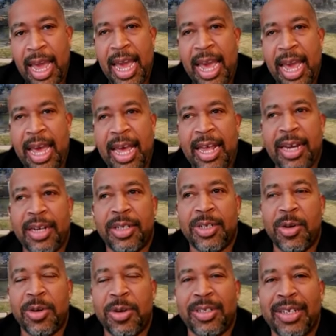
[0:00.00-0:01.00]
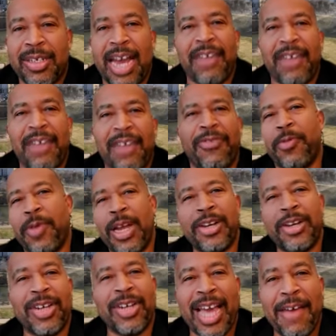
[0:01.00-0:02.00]
and so it's kind of
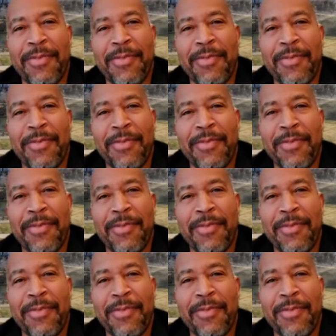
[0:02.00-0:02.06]
interesting.